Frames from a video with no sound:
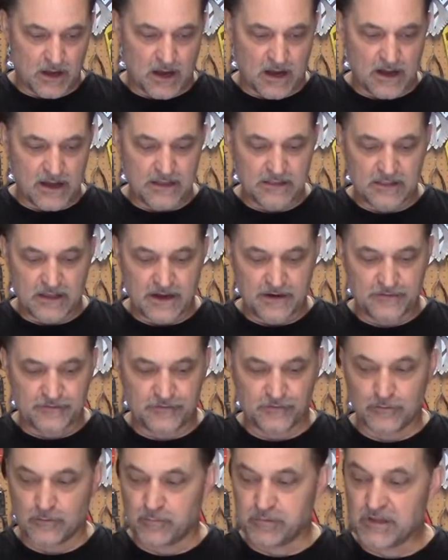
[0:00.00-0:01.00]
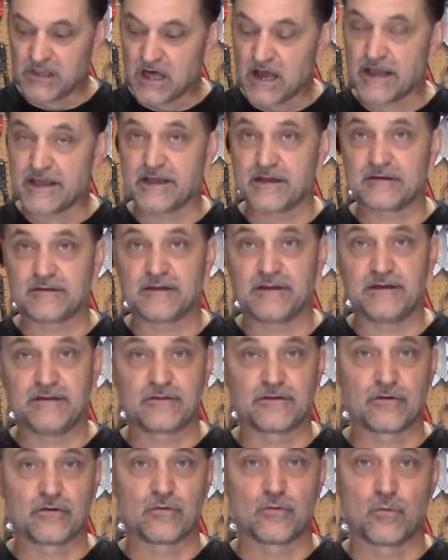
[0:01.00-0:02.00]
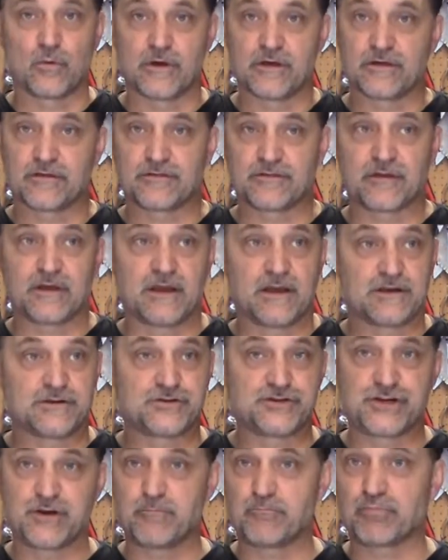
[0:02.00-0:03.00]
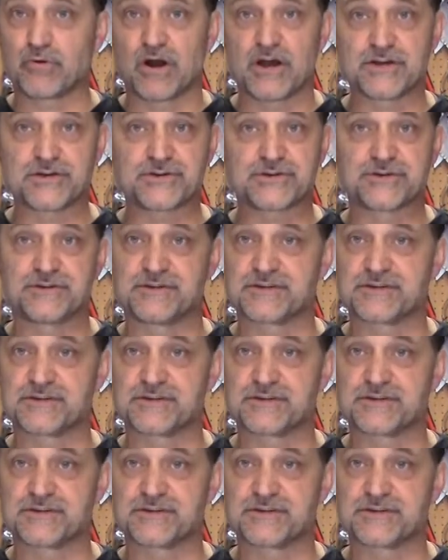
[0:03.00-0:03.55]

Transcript: I like to apply it either with a chip brush,